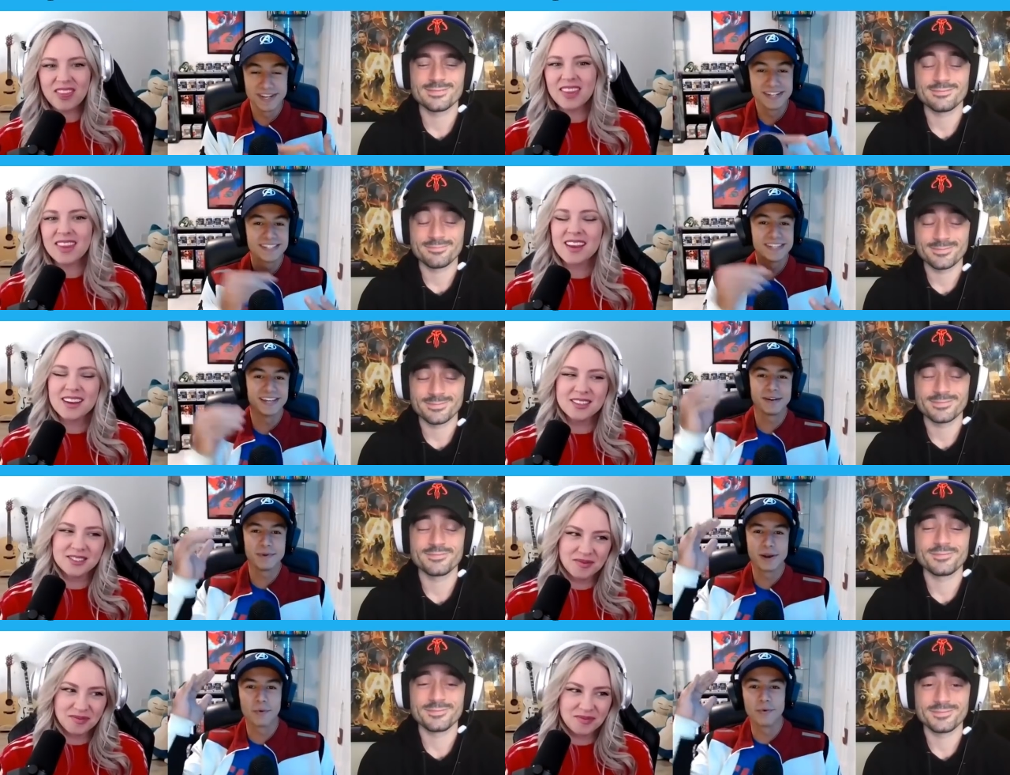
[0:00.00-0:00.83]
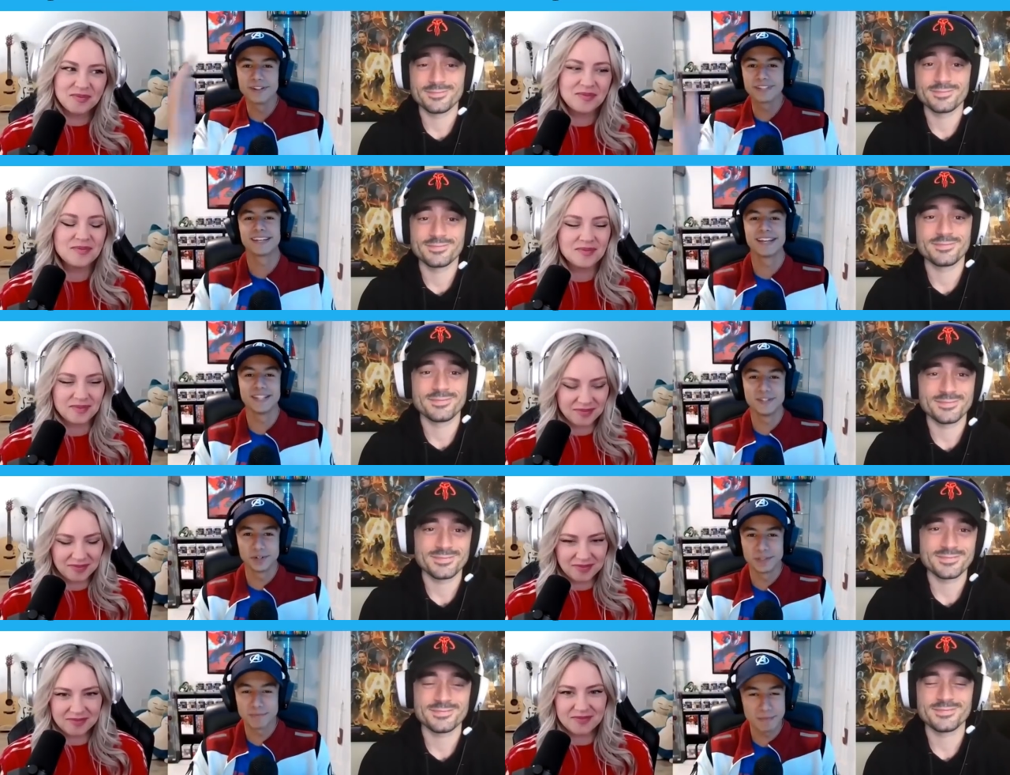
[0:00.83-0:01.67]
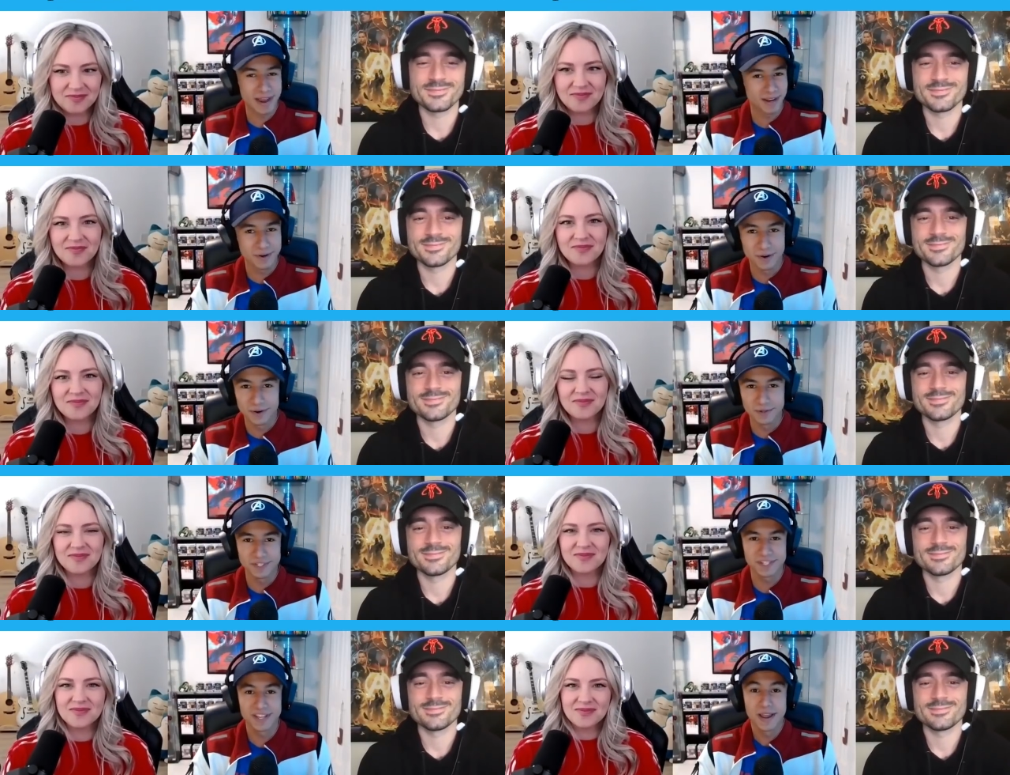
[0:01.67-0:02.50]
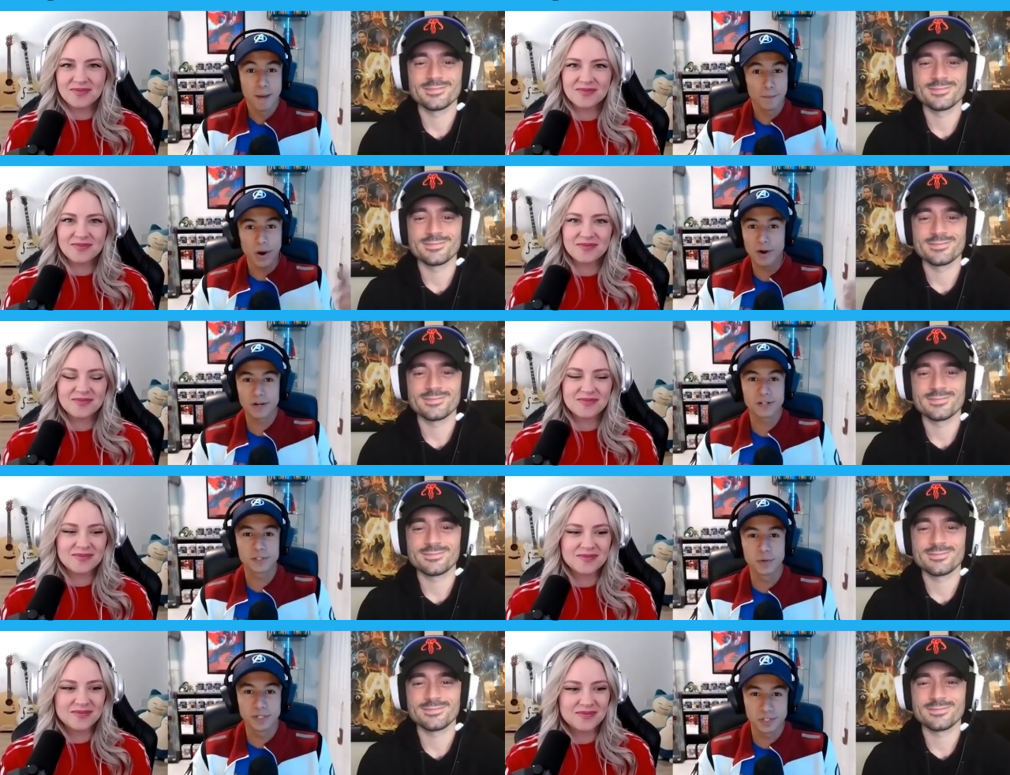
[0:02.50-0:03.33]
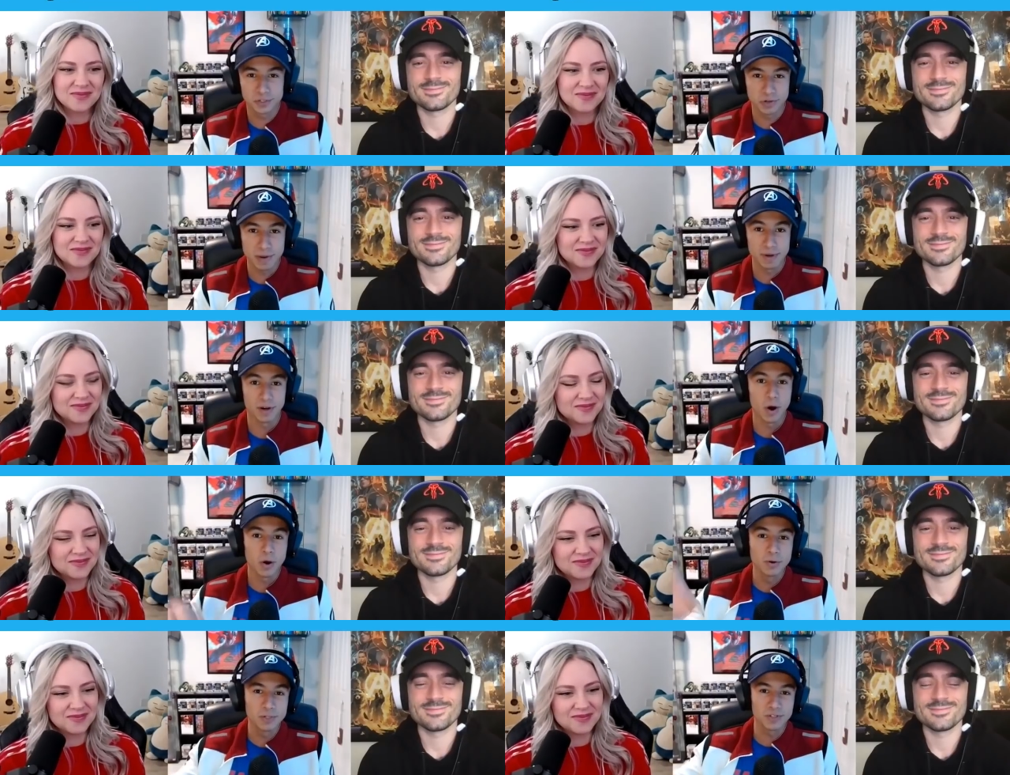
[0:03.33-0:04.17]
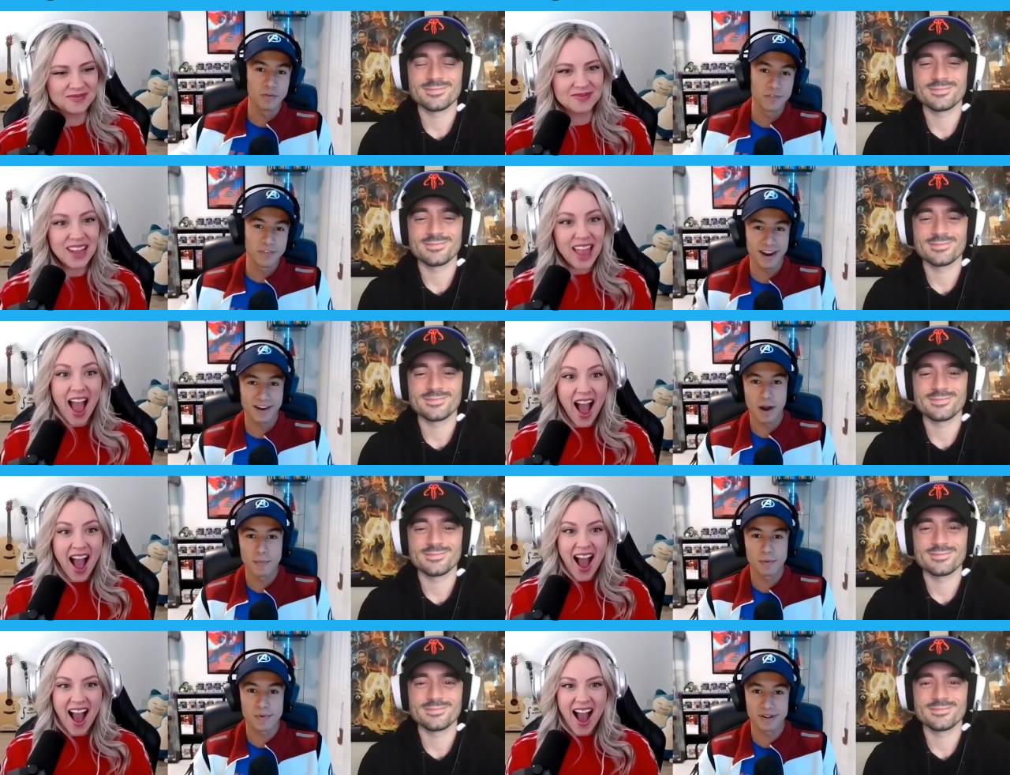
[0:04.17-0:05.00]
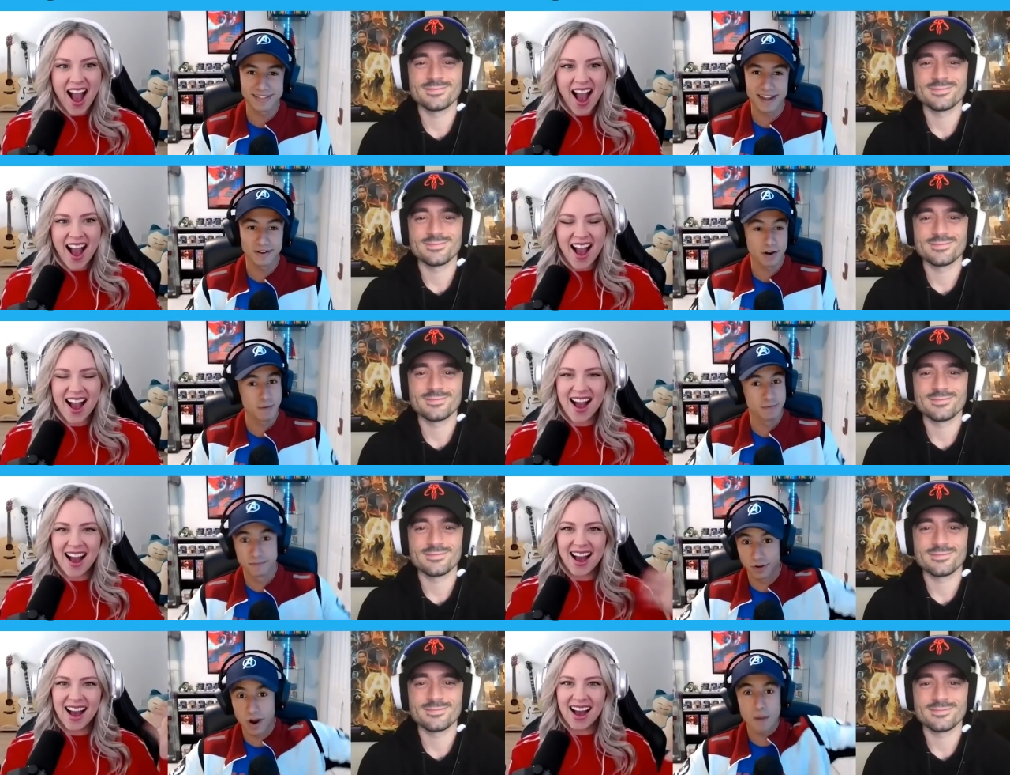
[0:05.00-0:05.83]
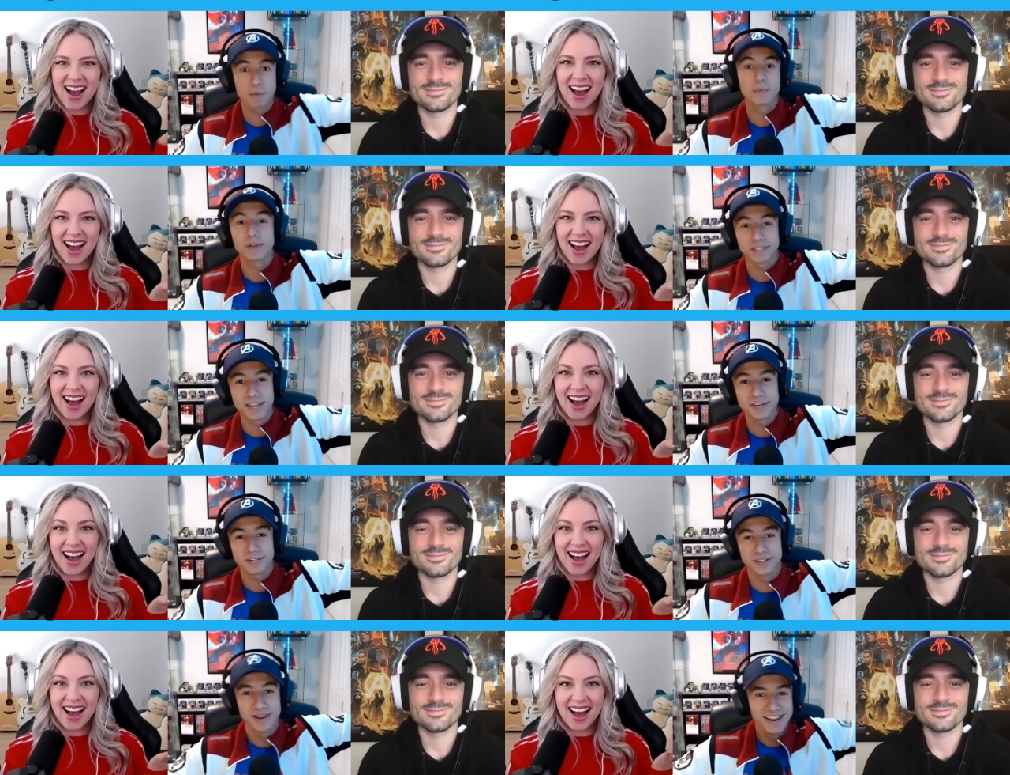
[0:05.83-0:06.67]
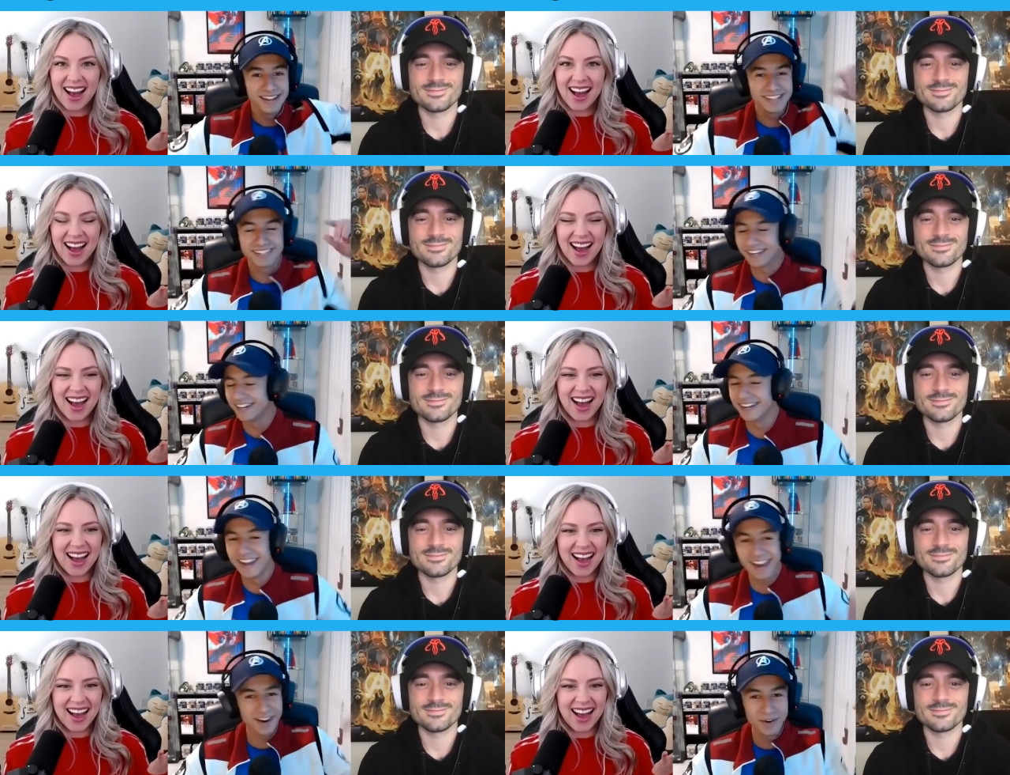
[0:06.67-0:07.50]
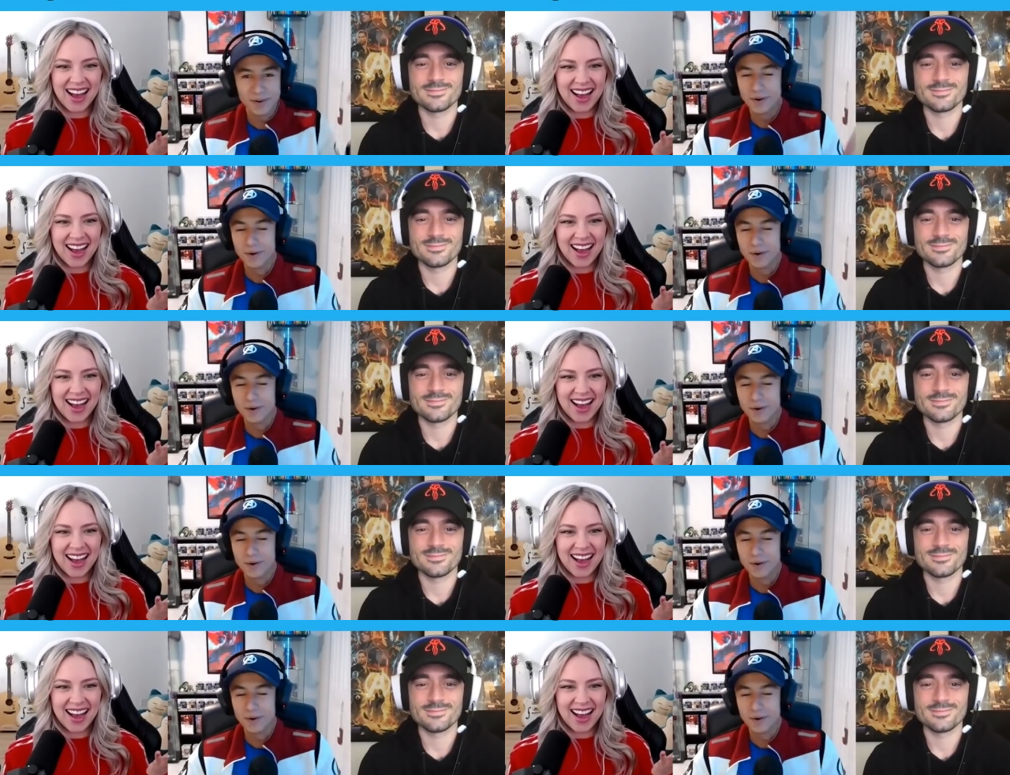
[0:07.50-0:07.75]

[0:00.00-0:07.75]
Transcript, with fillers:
Speaker 1: Today, we are once again joined by my co host, partner Twitch streamer, and host over there at comicbook.com for Comic Book Nation, Janell